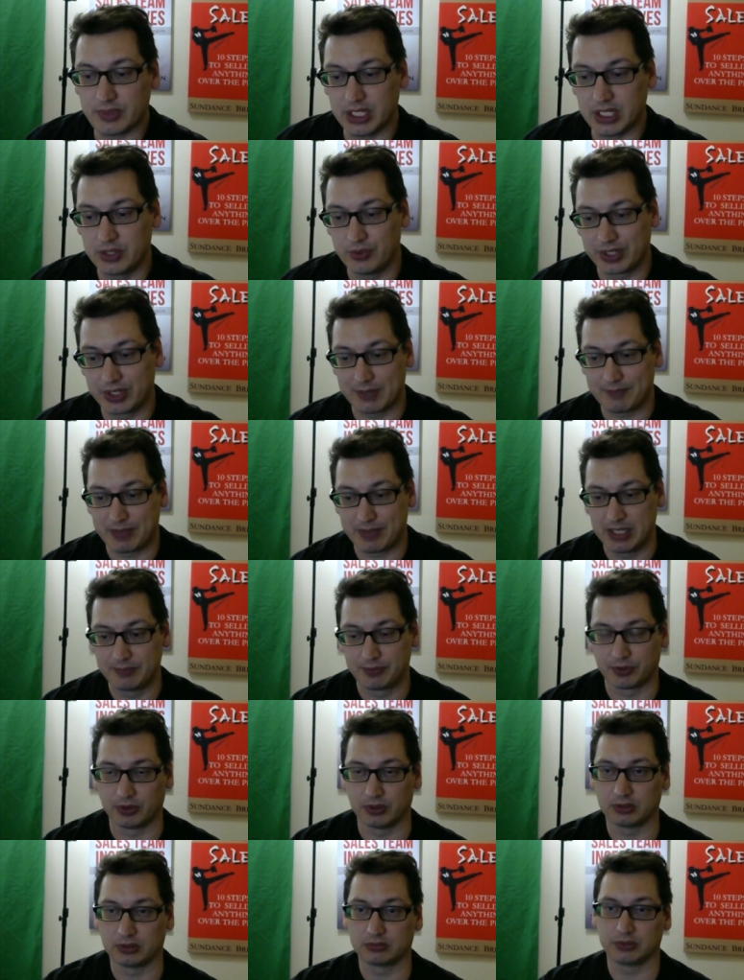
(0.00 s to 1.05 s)
he would get
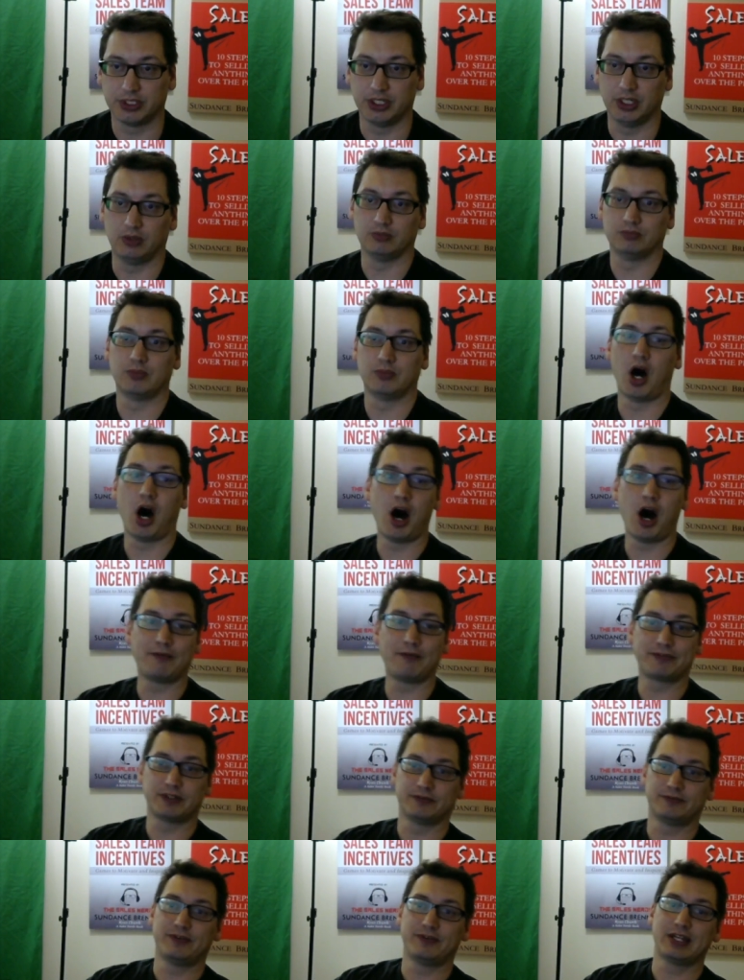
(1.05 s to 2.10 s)
people,
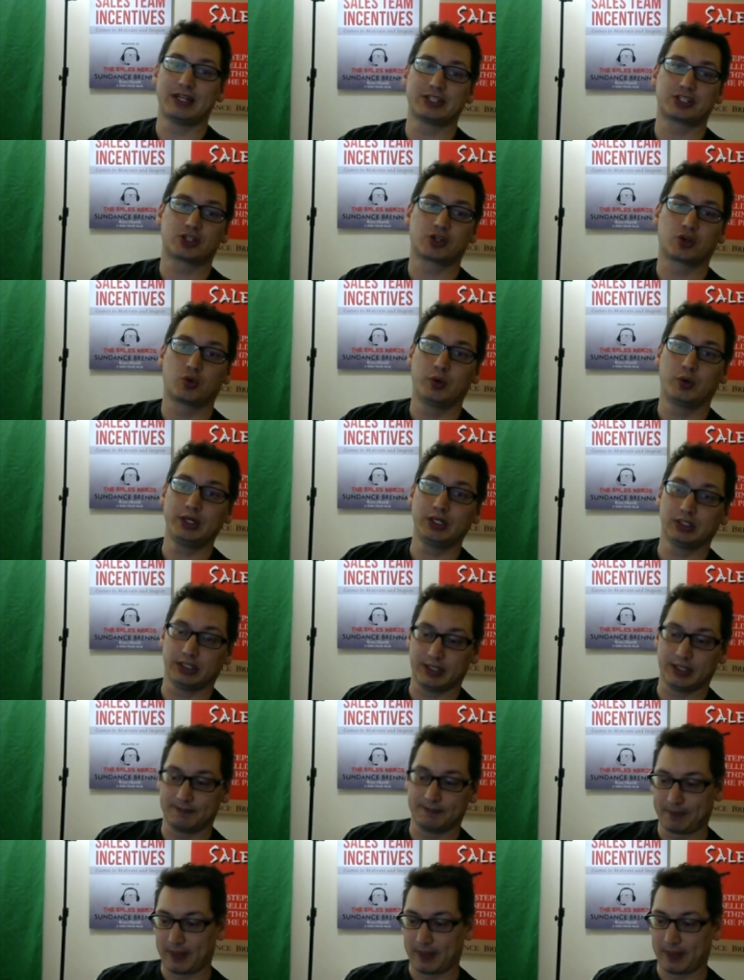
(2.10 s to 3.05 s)
off the fence quickly.